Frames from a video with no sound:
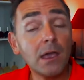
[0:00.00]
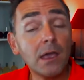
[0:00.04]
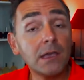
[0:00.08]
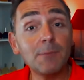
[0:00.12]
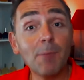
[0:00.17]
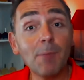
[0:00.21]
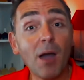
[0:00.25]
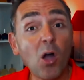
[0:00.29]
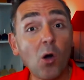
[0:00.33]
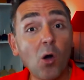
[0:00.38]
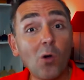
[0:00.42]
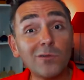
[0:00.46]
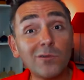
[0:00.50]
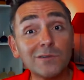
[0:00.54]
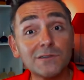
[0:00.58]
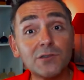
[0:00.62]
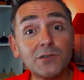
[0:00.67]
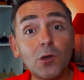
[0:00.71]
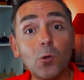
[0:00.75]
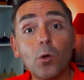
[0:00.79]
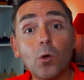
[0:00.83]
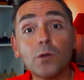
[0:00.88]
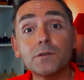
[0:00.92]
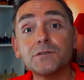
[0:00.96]
You might
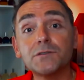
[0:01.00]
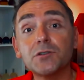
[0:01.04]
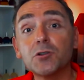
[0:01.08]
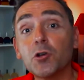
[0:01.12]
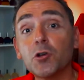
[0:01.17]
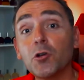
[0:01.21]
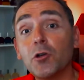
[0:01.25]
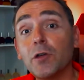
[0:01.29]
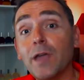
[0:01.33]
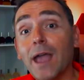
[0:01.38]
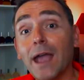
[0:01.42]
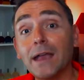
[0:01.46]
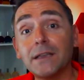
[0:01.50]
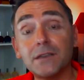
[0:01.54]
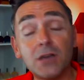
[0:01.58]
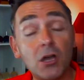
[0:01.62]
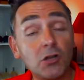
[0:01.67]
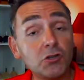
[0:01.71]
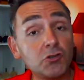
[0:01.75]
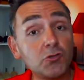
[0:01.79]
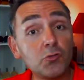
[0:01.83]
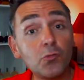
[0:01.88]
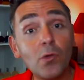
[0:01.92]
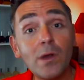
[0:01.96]
also want to create a
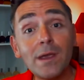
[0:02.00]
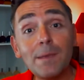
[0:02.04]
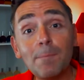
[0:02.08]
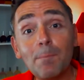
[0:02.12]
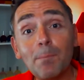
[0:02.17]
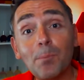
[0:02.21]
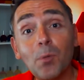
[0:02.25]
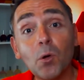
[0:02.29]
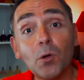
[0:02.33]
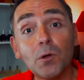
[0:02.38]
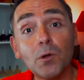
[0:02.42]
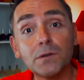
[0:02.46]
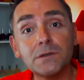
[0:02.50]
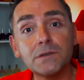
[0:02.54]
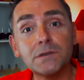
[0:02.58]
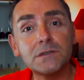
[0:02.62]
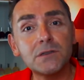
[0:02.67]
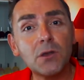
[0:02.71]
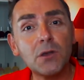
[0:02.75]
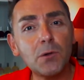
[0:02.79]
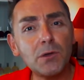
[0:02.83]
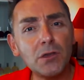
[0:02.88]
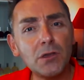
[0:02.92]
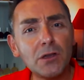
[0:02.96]
dream board
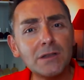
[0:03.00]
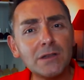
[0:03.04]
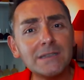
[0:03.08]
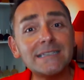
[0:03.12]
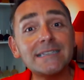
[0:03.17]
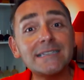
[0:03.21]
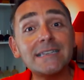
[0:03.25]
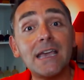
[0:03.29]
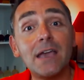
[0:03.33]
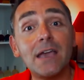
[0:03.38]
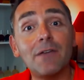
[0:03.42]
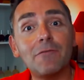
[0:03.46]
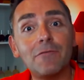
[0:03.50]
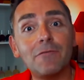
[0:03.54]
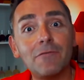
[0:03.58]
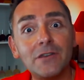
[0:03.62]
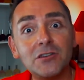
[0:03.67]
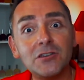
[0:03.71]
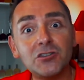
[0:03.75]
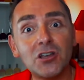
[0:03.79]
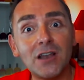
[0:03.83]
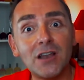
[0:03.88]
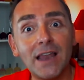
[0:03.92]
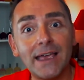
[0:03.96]
so you can see it
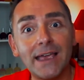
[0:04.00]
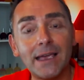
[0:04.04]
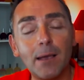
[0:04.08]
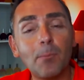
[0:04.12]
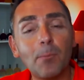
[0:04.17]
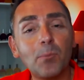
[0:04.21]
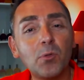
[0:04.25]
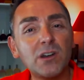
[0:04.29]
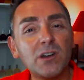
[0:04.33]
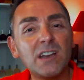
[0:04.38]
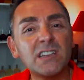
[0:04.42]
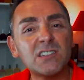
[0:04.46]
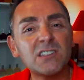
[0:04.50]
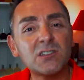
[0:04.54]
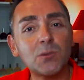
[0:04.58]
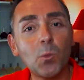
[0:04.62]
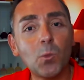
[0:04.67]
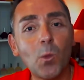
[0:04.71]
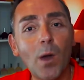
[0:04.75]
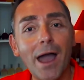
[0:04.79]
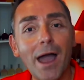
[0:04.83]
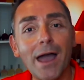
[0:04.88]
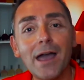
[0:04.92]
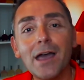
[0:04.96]
visually and put it
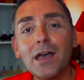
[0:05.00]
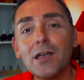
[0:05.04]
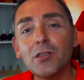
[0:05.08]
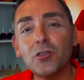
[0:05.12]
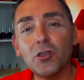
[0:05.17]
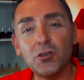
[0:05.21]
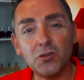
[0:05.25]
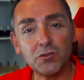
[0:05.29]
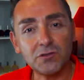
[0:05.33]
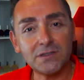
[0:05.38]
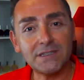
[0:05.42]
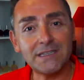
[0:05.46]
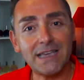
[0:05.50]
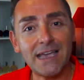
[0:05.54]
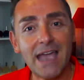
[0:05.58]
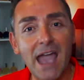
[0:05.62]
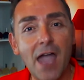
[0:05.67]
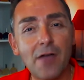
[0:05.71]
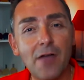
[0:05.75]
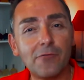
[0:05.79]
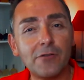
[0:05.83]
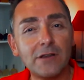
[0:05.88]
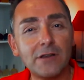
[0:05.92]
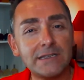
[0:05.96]
somewhere that you'll see it
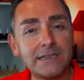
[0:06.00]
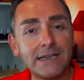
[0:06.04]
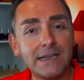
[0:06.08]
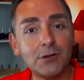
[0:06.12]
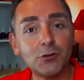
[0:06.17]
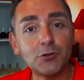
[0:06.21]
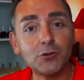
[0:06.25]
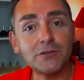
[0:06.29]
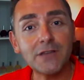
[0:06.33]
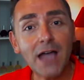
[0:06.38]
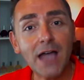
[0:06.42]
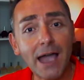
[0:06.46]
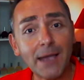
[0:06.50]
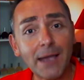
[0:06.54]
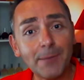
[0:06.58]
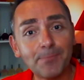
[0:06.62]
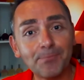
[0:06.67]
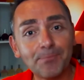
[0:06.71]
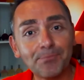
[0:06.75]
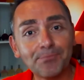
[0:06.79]
every single day.